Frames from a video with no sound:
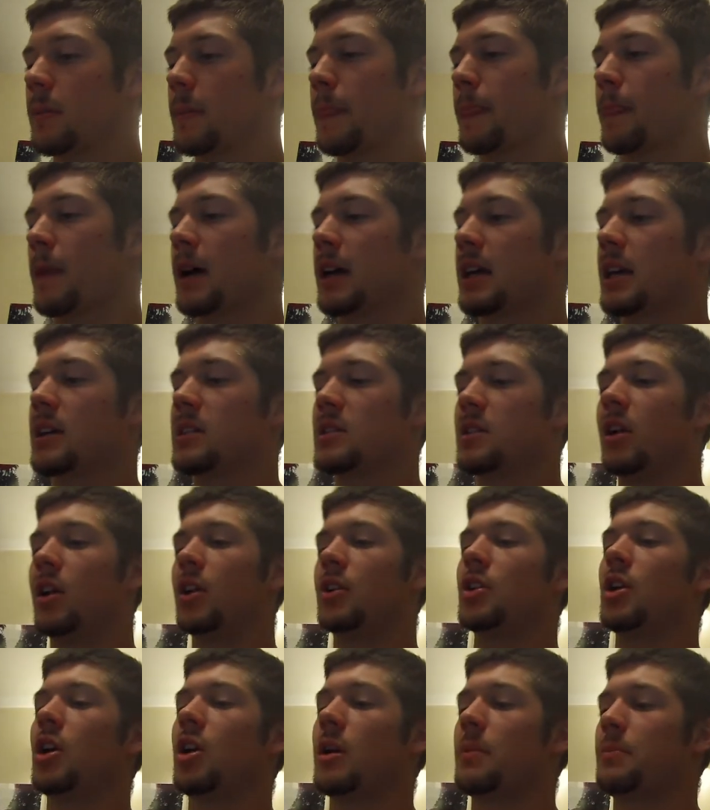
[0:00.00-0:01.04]
I guess all
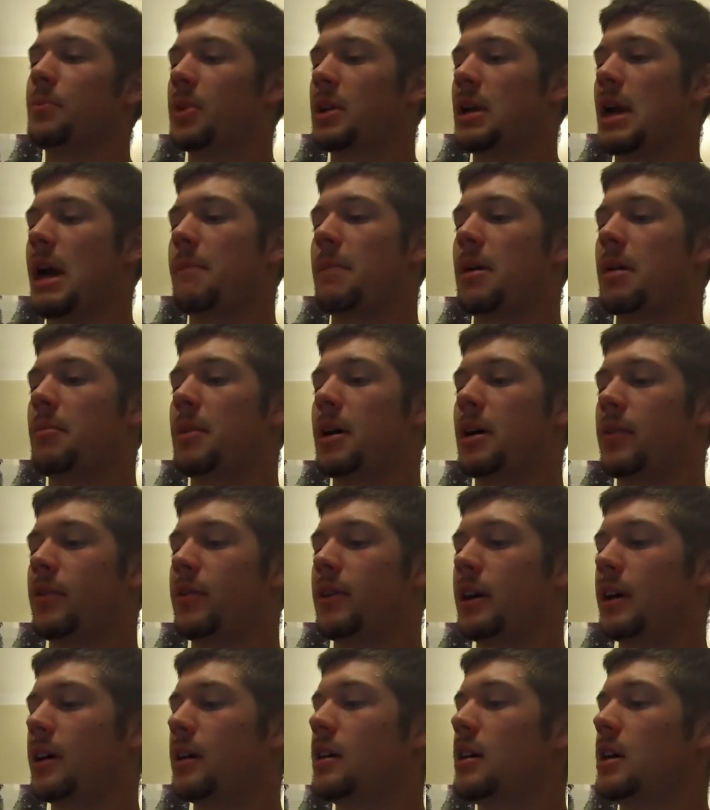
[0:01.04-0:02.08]
in all, I'm pretty happy about
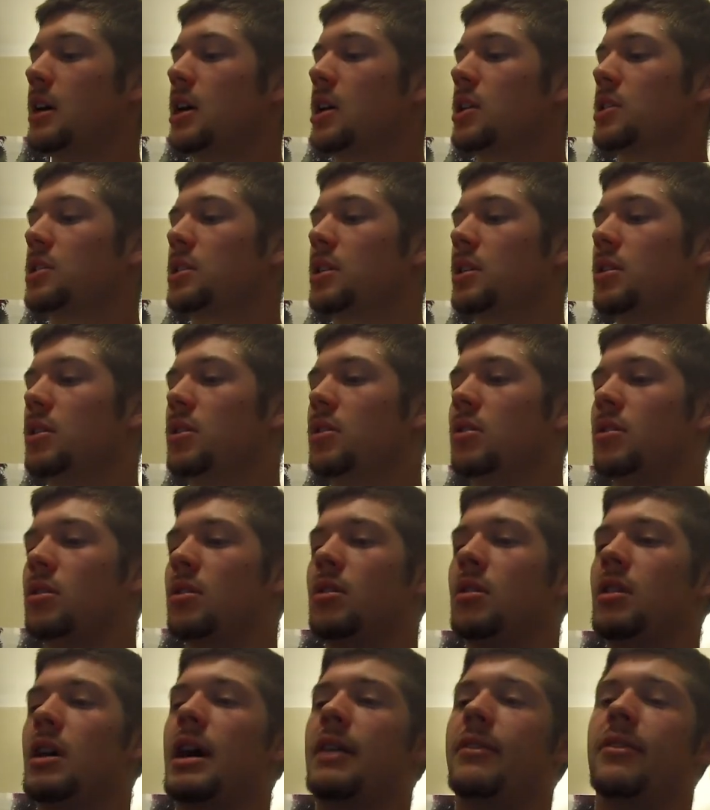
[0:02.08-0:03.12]
that. So
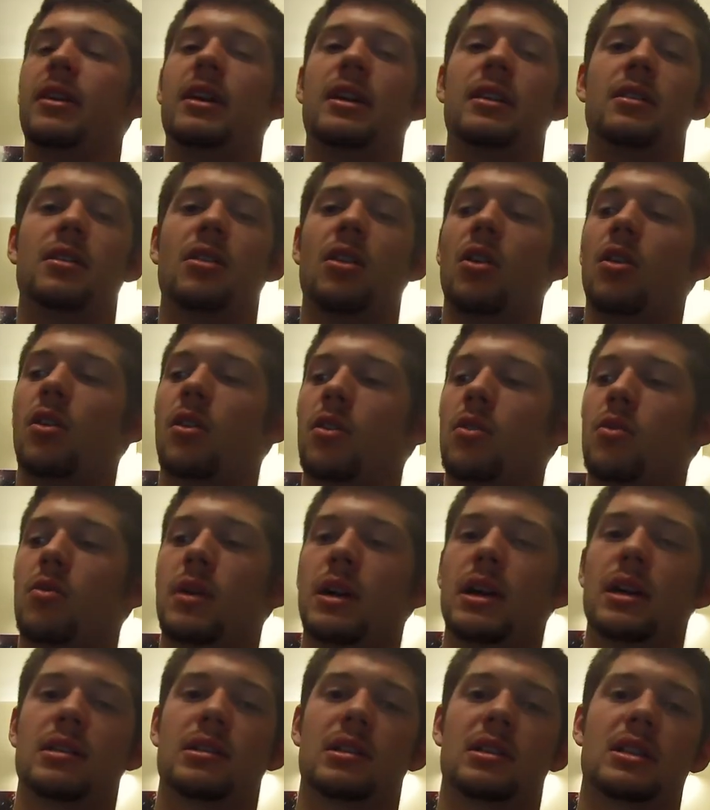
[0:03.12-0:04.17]
I've hit all the
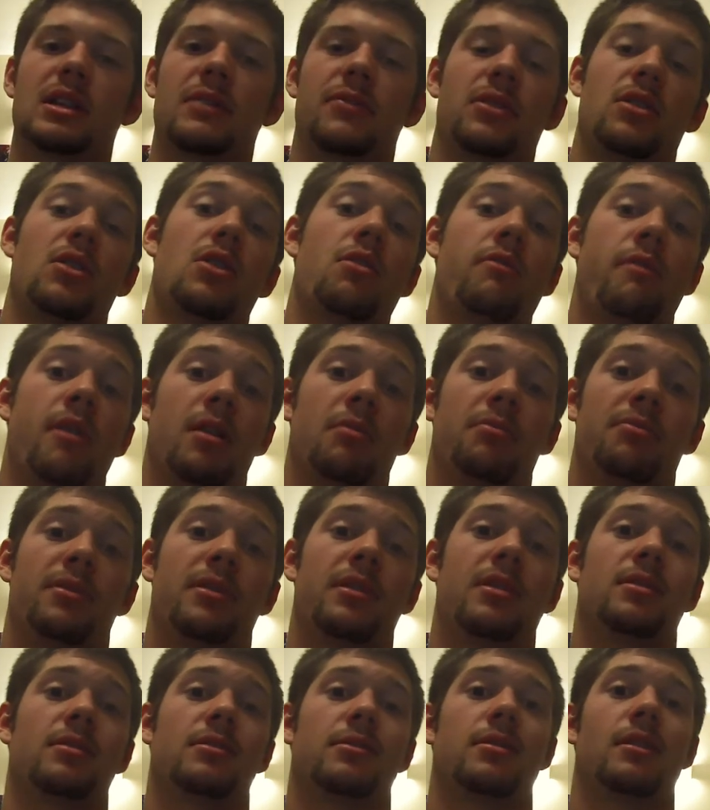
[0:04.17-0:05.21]
weights except for the overhead
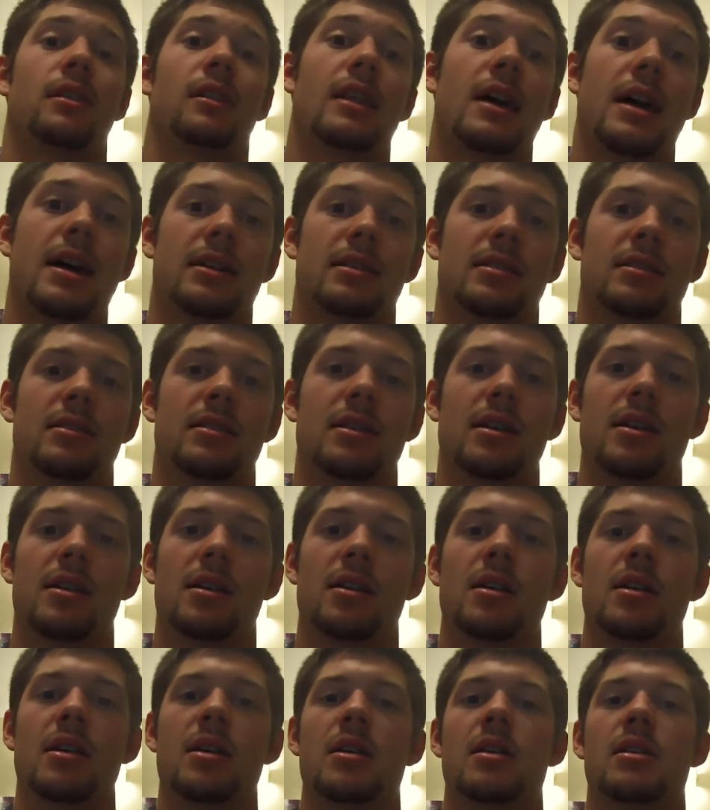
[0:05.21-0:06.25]
press, the last set.
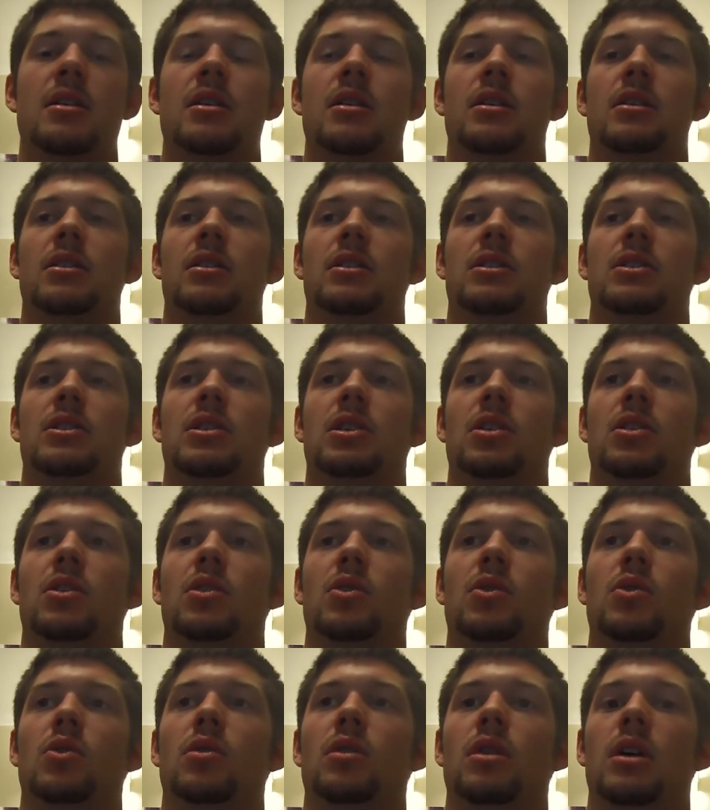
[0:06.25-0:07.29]

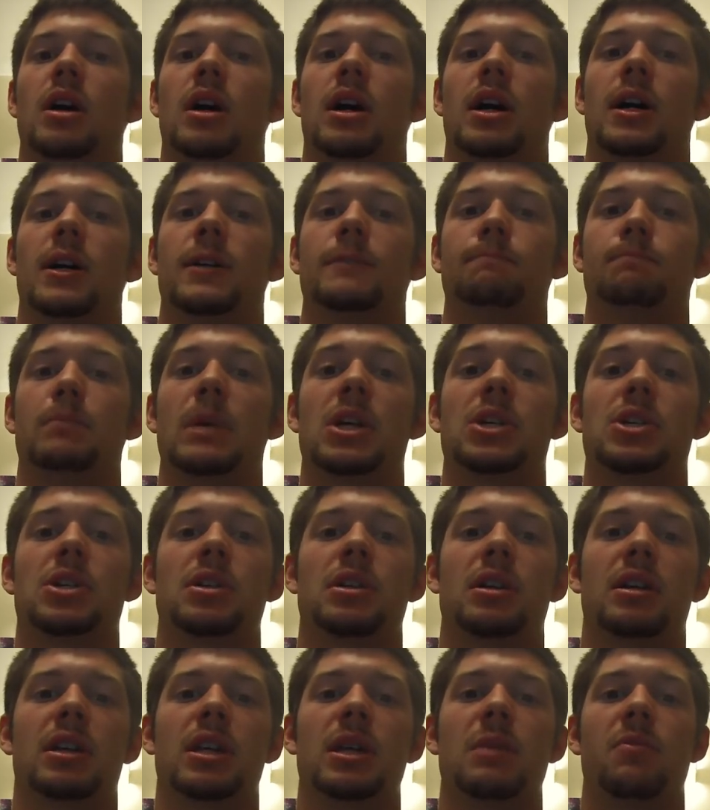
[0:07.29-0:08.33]
So make sure
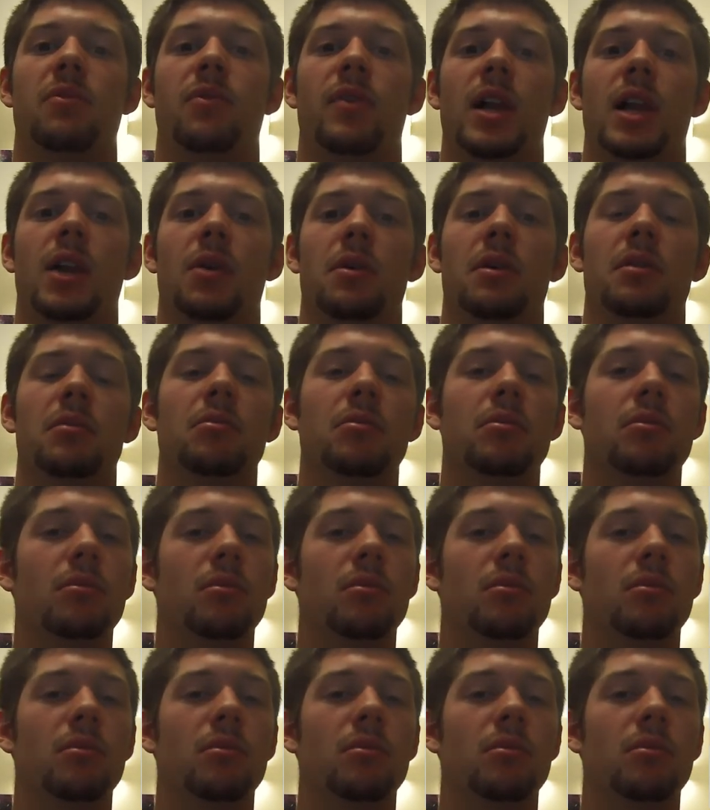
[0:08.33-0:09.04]
to keep following